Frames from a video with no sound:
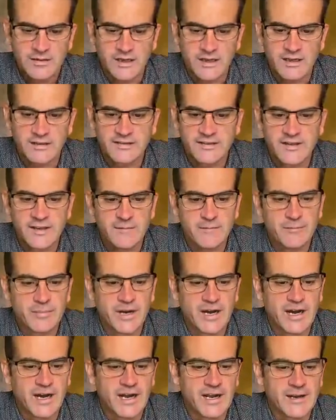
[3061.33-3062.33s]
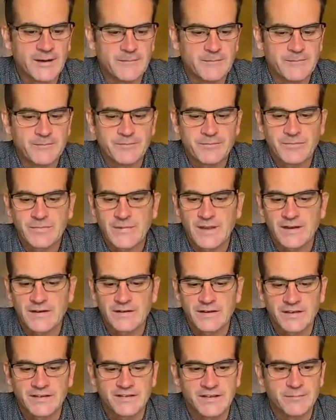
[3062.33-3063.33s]
Does he buy
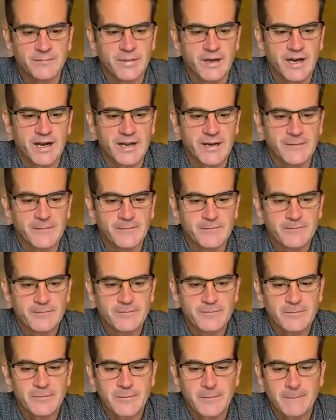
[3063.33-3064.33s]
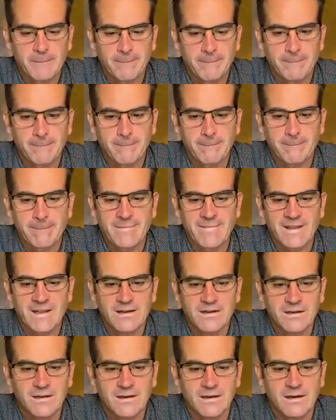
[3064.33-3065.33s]
does he buy
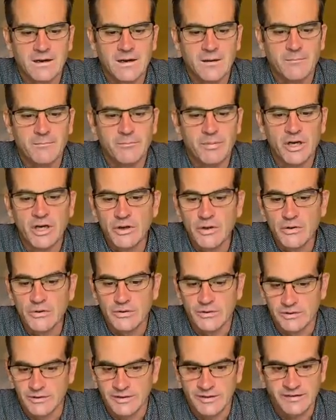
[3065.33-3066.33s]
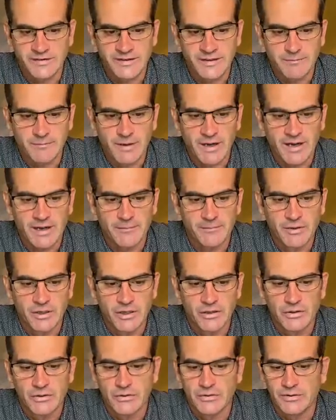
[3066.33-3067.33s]
uh, a balloon? Does he buy a
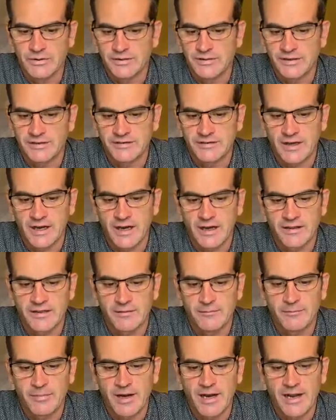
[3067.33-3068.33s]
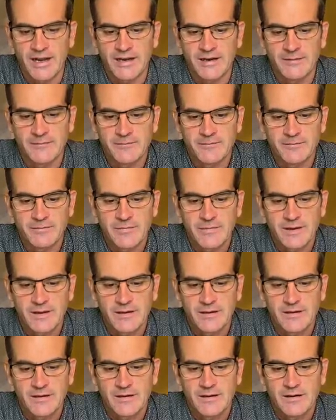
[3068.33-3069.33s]
balloon? Does Arthur buy
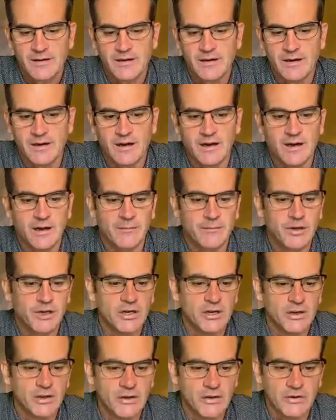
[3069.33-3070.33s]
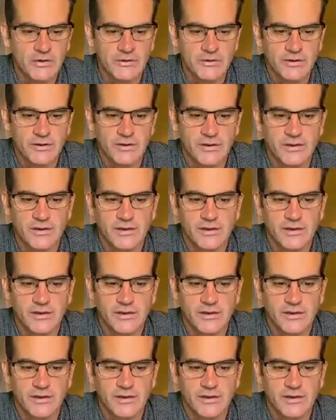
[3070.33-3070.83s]
uh, a balloon?